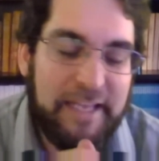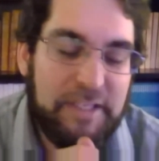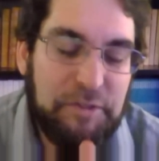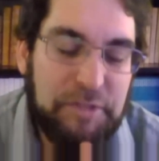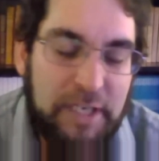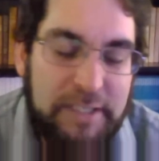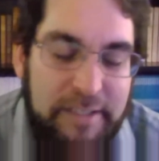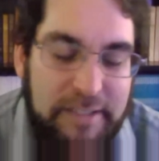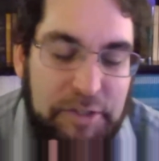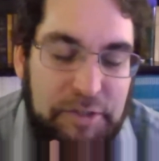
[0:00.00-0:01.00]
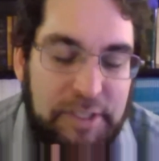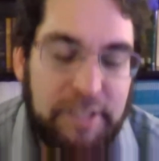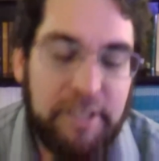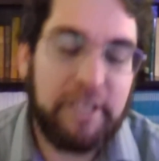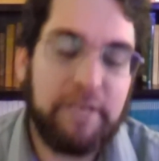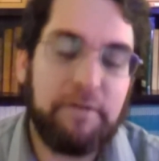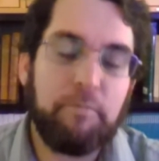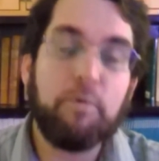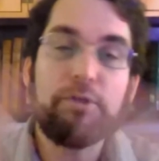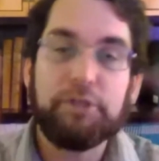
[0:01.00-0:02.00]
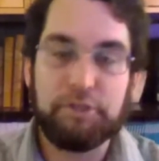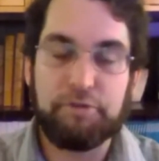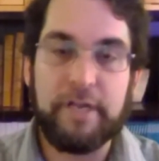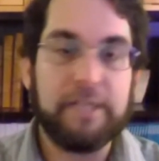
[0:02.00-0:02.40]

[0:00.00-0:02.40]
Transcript: And so Dawson is interested in world history